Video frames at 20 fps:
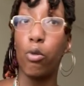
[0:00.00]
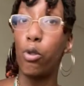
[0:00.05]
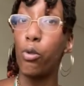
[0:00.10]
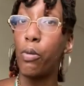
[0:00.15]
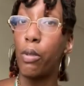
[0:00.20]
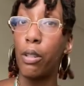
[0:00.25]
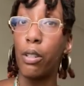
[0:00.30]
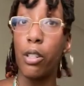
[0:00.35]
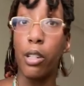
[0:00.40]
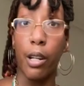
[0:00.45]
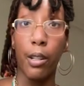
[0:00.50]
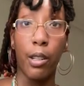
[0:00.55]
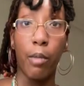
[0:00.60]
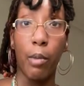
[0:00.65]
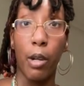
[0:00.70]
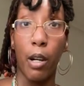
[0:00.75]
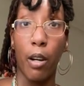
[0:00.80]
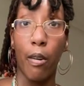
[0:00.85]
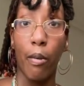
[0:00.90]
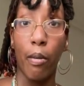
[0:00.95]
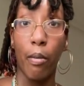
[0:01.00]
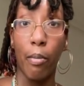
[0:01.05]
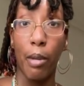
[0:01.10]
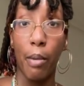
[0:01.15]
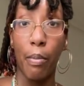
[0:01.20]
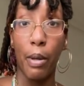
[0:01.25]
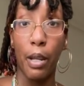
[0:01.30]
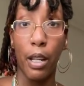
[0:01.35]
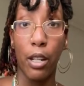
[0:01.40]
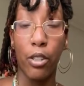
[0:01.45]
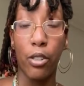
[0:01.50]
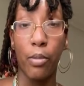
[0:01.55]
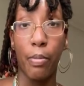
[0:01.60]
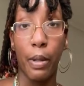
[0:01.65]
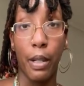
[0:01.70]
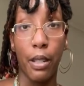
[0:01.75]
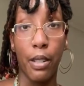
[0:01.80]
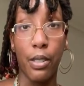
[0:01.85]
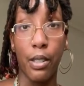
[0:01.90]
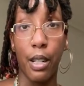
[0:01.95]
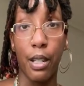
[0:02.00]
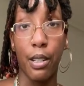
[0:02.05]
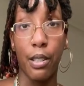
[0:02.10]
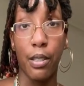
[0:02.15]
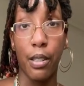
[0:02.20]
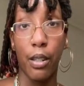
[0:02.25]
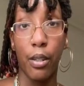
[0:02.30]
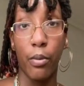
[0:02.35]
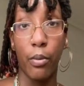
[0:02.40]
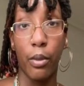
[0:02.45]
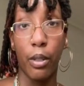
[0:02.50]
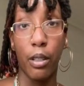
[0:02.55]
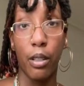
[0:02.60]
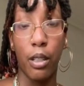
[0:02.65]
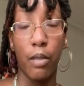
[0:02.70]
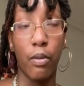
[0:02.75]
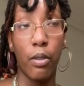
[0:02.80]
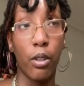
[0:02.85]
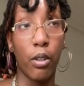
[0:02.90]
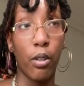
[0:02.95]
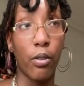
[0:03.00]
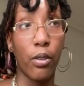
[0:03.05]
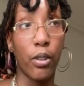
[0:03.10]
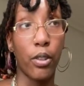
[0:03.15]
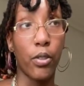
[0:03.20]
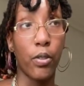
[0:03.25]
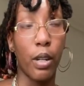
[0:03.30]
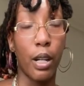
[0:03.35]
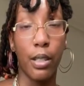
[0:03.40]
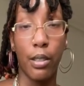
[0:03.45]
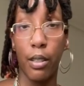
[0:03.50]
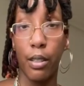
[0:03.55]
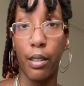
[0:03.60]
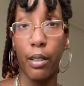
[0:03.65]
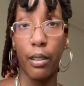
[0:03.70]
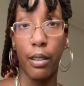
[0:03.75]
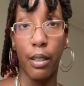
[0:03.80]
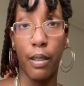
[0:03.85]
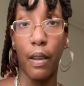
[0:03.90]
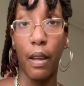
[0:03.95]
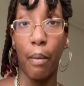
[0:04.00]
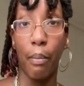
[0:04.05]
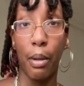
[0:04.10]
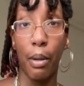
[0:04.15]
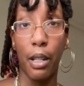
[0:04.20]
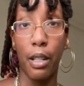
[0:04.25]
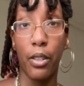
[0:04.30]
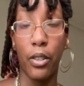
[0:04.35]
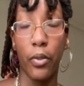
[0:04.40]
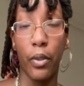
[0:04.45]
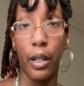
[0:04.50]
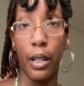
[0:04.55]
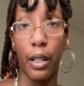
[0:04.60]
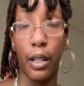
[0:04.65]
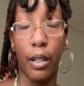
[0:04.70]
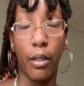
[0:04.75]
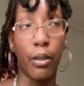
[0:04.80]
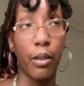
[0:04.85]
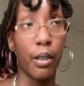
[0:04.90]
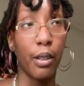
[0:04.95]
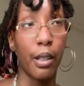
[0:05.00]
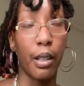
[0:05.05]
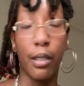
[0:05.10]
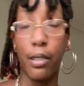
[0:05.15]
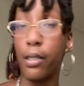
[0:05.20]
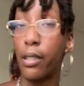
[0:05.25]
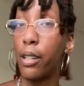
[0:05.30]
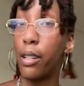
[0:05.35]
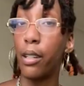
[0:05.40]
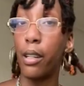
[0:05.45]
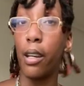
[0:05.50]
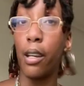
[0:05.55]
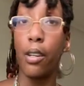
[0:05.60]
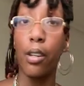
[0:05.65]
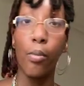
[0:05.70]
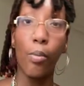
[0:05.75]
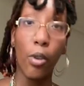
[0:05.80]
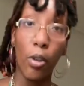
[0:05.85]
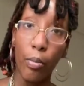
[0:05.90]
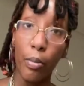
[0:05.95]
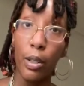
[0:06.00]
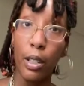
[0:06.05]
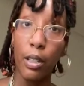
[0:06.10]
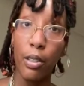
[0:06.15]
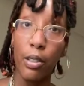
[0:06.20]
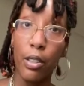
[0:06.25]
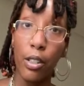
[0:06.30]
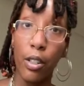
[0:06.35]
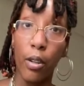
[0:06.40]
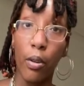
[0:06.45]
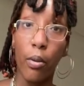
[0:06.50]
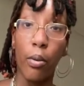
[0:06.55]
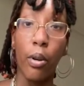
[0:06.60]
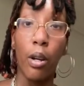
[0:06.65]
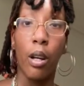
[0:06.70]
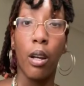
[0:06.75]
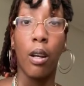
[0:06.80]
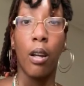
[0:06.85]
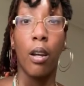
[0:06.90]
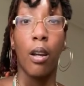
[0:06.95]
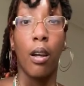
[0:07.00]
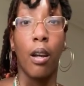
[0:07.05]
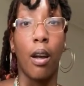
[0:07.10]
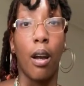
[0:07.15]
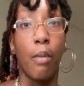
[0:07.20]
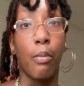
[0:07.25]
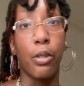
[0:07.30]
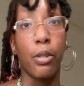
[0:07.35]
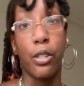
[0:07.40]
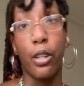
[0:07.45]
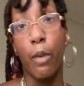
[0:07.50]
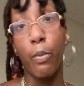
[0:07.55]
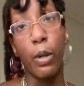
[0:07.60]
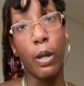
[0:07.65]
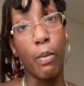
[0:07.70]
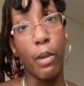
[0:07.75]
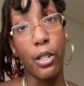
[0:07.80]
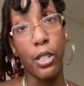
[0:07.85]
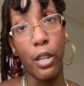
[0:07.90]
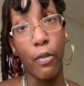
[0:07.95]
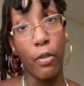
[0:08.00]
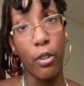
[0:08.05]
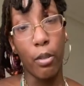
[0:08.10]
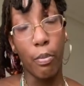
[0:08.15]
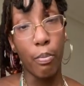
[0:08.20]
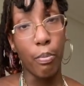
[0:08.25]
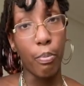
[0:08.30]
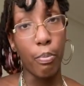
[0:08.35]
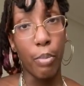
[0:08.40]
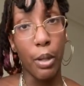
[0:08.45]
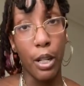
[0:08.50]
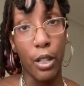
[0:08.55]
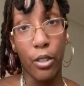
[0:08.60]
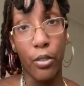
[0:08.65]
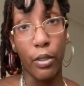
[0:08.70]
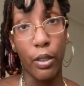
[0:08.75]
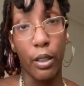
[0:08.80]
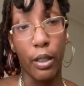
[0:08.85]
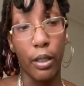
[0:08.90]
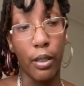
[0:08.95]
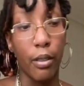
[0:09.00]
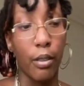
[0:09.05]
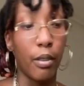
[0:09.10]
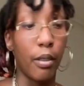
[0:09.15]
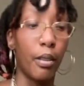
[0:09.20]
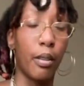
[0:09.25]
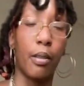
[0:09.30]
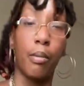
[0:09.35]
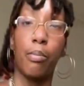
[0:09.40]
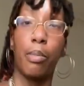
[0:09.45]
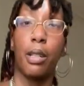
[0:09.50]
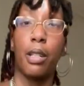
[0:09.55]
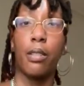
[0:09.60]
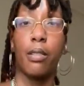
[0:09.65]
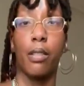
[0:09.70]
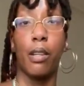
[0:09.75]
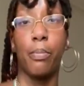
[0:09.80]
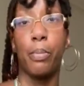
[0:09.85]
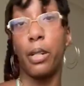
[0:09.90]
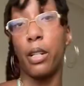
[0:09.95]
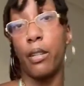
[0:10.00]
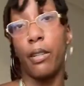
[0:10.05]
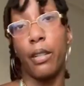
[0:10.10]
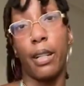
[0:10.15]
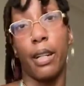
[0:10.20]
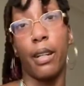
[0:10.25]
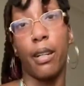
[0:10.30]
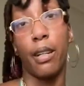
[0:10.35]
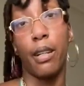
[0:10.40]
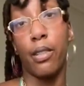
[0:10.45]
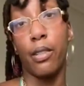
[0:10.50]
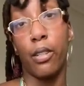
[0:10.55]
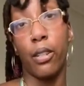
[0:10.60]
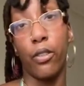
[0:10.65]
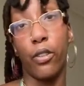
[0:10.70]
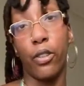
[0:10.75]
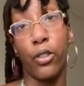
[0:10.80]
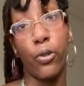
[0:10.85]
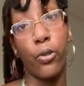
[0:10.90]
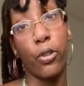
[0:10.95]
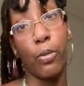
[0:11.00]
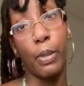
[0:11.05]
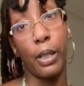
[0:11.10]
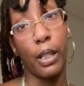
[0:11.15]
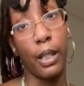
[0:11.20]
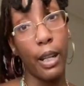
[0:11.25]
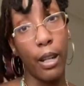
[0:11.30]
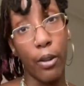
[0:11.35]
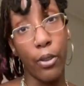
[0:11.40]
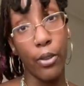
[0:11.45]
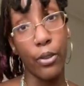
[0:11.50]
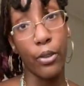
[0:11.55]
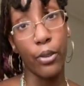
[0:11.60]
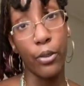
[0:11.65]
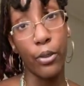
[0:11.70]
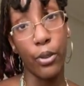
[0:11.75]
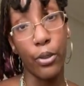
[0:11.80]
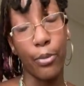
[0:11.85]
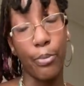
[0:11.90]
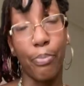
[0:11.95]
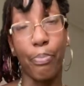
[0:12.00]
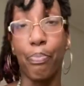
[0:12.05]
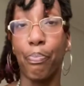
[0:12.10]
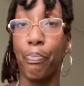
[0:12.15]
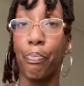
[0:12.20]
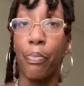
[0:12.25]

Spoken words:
You can check them out on my page, The Body Scientist 81, even though they're trying to delete that page right now. It could get deleted at any moment. So I'm going to start putting myself on Patreon because apparently I can't tell the truth about health on YouTube.